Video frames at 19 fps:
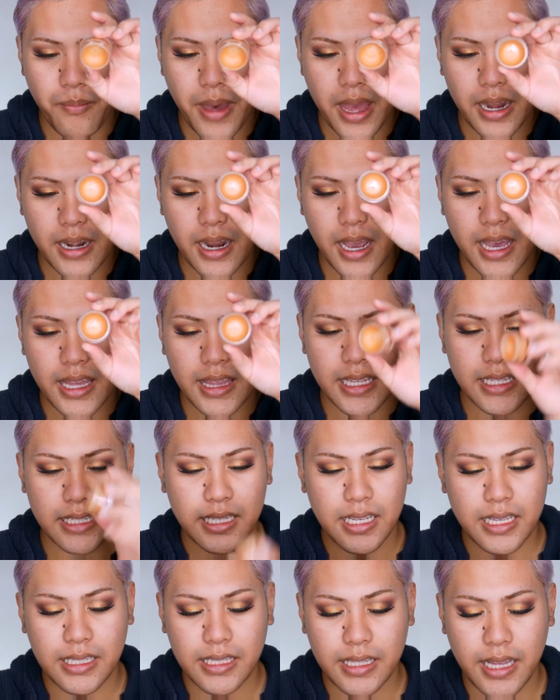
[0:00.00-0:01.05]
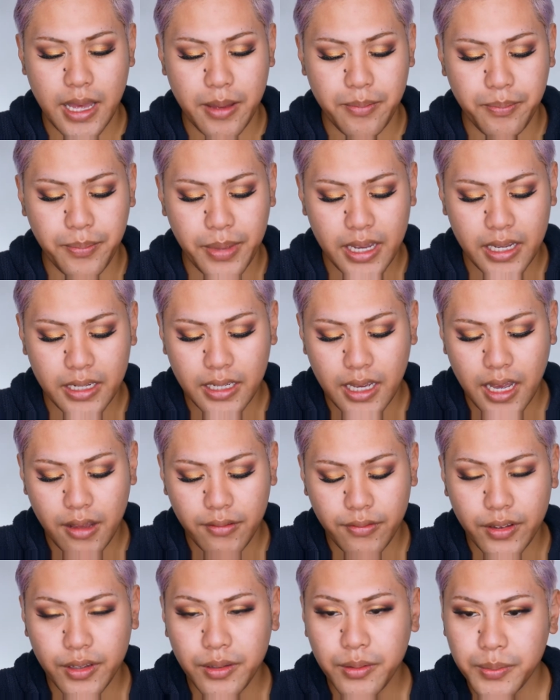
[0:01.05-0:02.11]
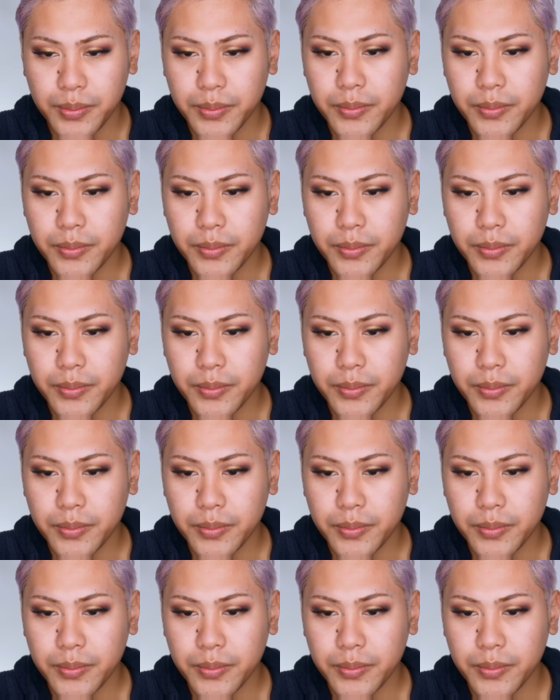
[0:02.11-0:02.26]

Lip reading: Nye. This is their beard cover.